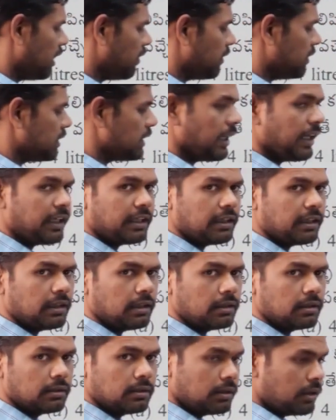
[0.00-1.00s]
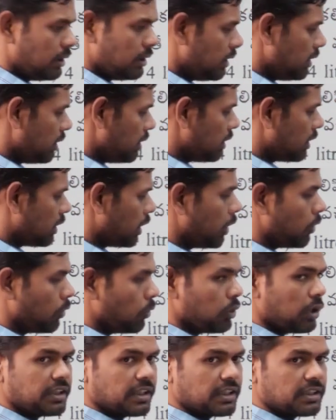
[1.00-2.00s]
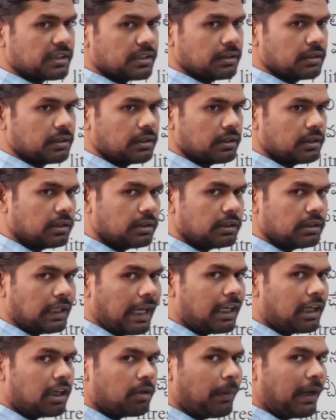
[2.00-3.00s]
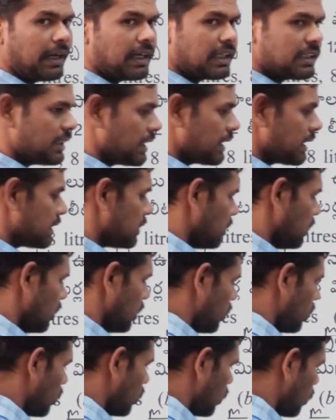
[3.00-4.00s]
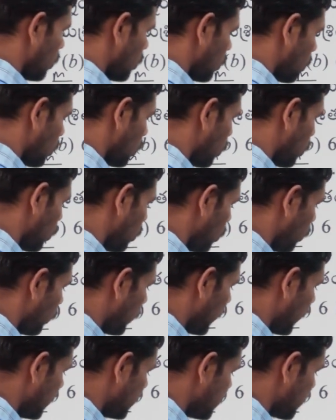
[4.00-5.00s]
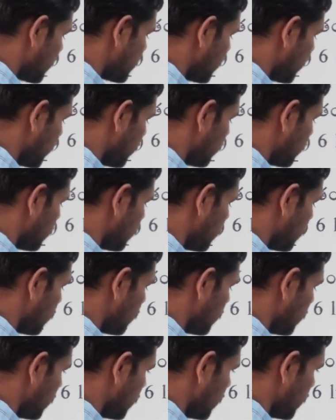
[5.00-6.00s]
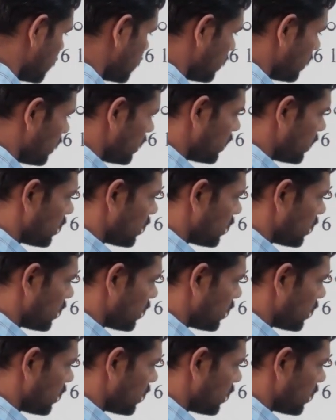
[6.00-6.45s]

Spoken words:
8 1 8, 3 2 6, 8 6, 2/16. 4